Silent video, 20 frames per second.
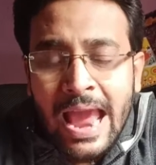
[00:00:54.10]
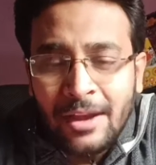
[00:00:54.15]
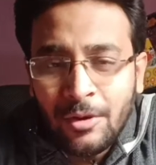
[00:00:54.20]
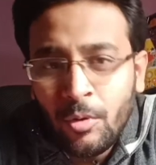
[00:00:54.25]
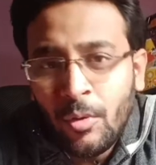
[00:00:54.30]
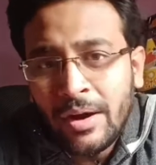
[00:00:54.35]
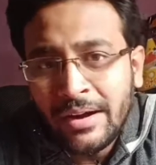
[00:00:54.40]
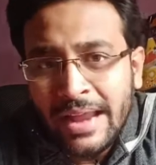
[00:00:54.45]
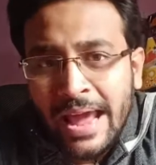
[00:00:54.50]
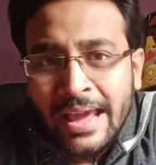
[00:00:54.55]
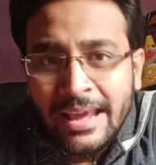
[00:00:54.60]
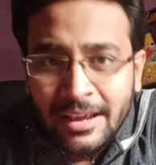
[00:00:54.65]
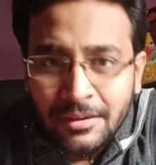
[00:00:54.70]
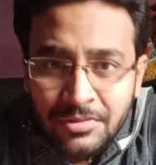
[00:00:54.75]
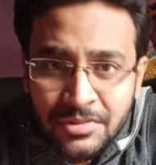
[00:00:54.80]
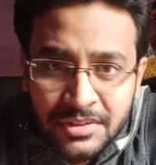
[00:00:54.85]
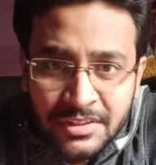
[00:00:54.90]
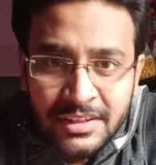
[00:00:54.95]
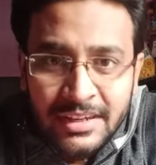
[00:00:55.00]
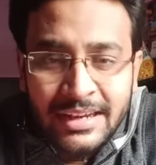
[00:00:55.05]
And what I
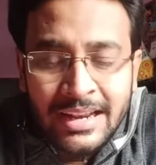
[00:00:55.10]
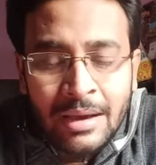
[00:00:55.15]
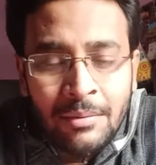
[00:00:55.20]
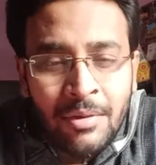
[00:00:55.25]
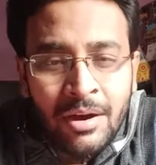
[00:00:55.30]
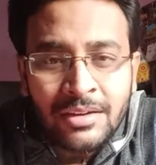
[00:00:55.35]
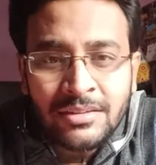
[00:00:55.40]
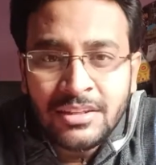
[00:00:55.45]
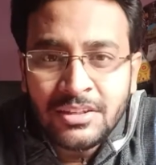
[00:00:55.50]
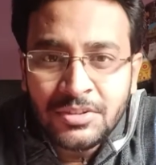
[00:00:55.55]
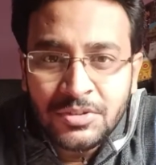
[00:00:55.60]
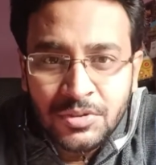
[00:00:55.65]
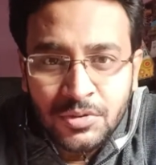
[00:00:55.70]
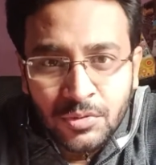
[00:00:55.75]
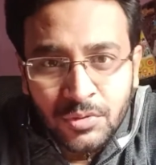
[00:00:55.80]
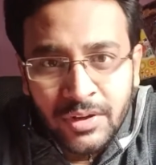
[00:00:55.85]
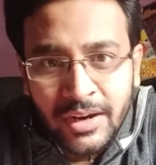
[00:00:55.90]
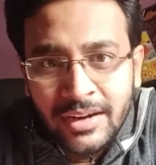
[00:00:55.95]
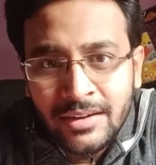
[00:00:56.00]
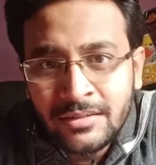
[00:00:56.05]
have seen among the
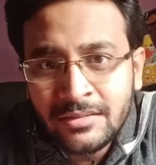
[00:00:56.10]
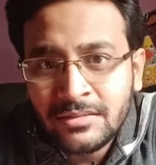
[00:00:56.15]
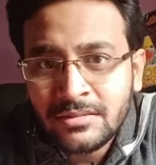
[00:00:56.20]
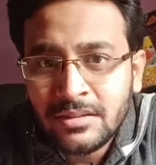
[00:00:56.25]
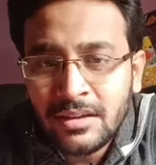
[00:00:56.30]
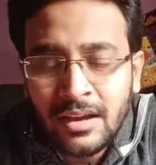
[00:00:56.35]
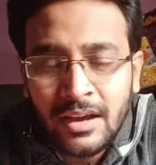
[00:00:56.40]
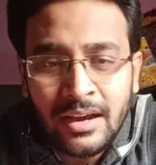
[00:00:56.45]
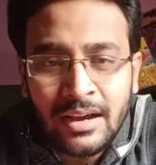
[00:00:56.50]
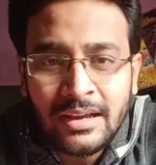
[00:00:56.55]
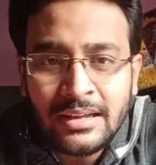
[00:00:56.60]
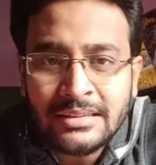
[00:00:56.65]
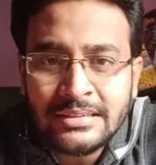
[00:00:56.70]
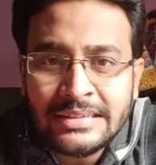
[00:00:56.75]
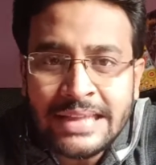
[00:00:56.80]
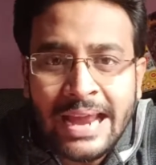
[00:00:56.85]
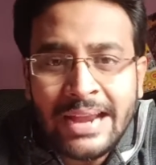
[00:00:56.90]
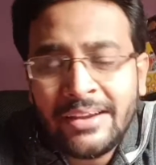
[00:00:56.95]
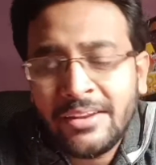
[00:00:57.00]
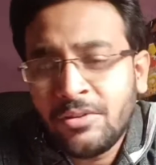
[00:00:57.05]
students
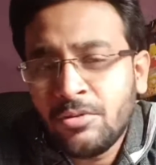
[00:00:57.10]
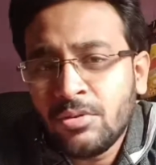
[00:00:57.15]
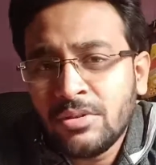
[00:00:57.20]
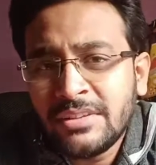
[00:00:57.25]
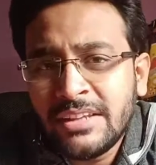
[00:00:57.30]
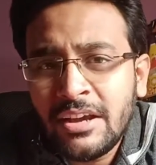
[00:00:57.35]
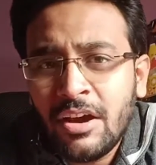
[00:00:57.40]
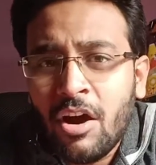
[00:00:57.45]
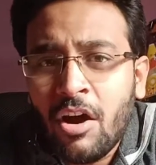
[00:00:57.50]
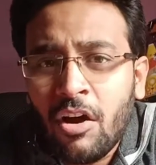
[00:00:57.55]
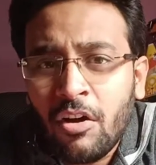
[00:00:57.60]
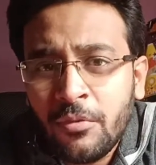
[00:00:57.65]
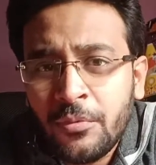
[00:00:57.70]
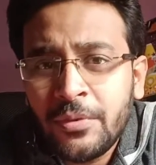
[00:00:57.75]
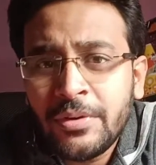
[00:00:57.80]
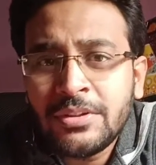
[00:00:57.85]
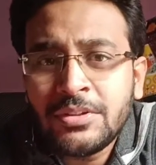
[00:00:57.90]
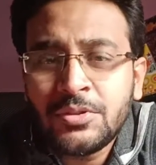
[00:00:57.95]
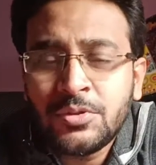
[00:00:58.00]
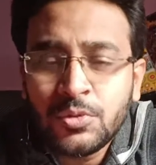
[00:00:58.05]
that, you know, they
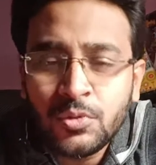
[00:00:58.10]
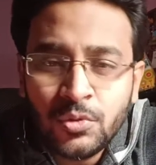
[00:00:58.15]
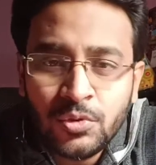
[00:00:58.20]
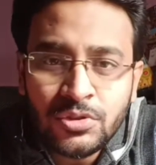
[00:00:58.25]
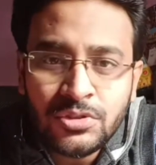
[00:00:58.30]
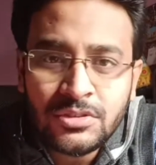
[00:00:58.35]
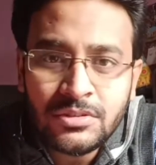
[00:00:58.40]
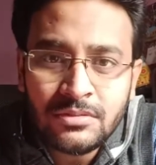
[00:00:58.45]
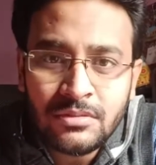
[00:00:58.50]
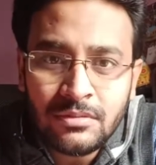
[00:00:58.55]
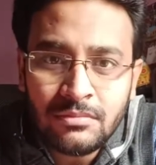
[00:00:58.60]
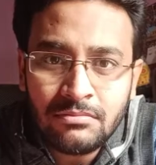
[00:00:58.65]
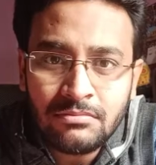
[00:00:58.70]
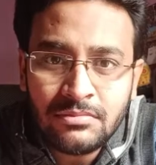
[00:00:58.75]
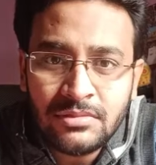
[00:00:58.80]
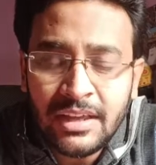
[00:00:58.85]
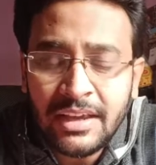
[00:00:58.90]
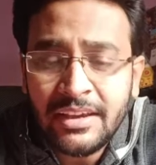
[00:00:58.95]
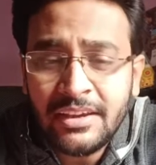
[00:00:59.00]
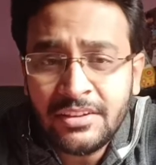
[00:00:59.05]
often choose
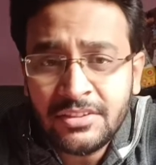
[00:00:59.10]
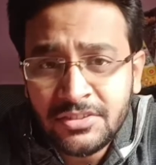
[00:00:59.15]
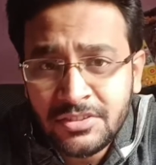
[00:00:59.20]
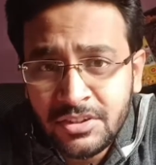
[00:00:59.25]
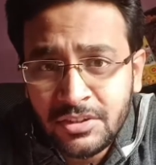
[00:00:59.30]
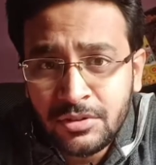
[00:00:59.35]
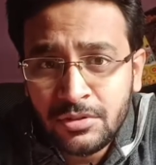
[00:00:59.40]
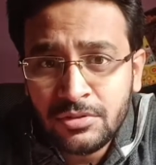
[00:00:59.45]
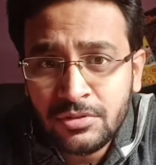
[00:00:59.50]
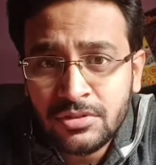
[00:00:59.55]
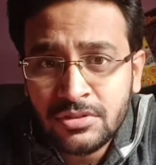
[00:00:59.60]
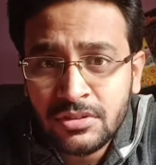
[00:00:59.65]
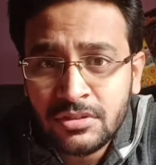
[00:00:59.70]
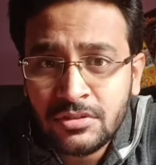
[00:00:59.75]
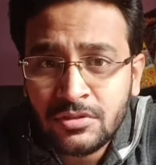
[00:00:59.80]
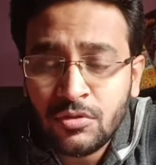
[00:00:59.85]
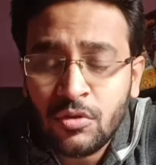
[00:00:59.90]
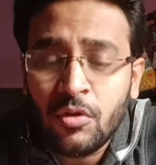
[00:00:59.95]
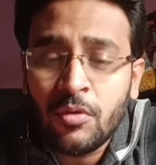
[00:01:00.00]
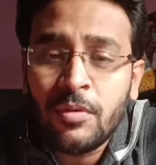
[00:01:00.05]
the
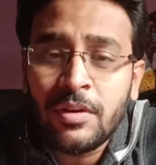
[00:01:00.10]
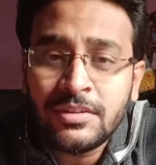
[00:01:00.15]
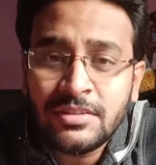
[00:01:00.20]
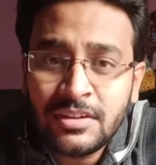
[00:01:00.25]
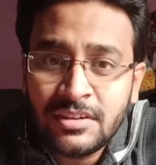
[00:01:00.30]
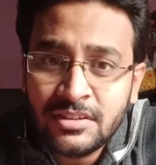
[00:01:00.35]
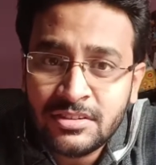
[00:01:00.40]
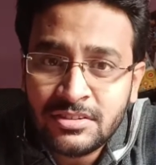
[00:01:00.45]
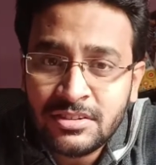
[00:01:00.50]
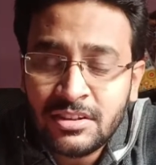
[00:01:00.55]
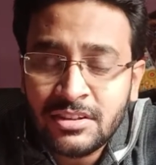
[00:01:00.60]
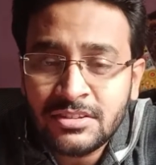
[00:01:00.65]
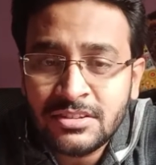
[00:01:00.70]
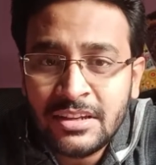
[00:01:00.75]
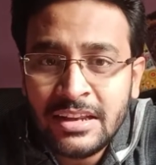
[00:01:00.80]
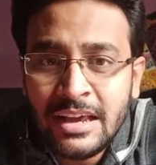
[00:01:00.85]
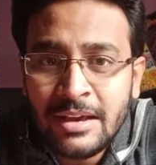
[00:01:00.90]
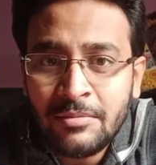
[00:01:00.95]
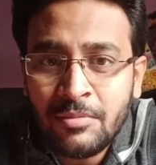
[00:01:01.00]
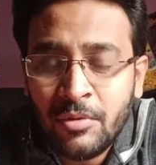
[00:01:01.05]
institutions over the
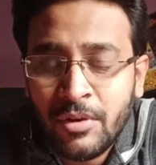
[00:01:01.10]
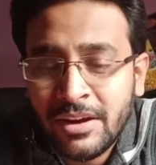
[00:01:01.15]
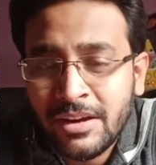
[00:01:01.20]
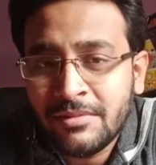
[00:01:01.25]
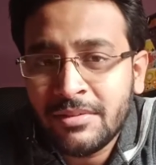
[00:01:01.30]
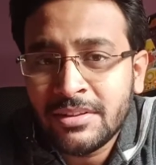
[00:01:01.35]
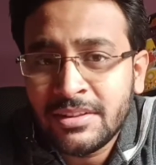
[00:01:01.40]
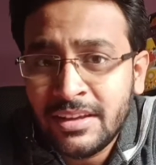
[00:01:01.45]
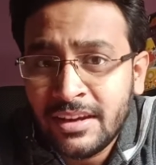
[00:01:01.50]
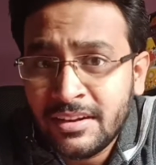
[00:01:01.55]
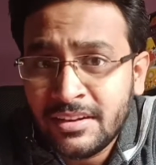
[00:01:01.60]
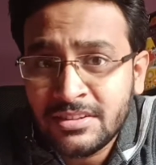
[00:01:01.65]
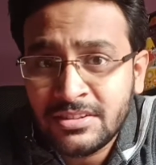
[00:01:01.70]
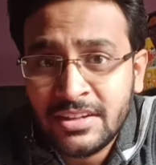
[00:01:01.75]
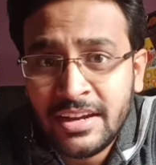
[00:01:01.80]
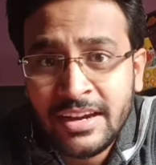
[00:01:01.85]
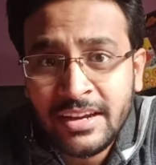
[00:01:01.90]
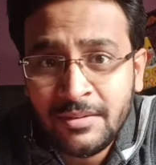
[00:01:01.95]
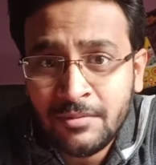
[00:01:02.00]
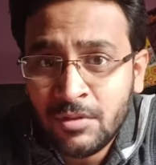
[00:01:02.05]
research lab whenever they are
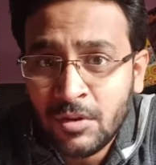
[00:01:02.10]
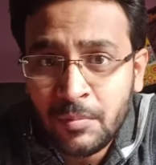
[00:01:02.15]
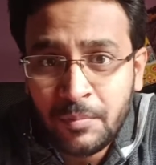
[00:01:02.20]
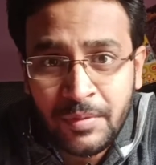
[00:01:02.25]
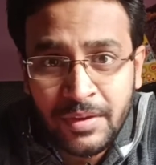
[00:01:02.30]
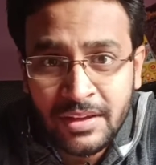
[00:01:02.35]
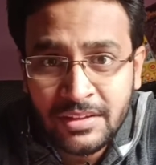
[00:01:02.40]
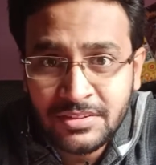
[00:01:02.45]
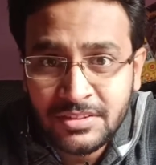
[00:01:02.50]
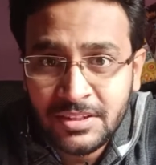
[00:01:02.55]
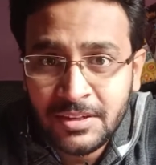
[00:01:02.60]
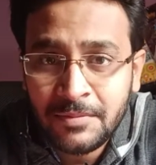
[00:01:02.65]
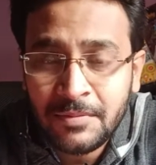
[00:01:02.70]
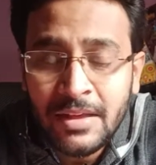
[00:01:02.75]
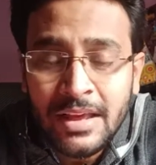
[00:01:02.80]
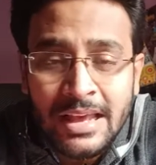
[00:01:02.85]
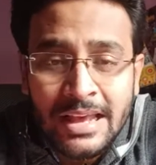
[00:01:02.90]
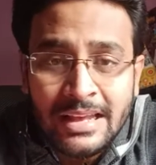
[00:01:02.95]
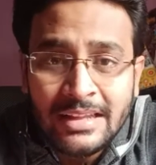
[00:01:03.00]
deciding for PhD.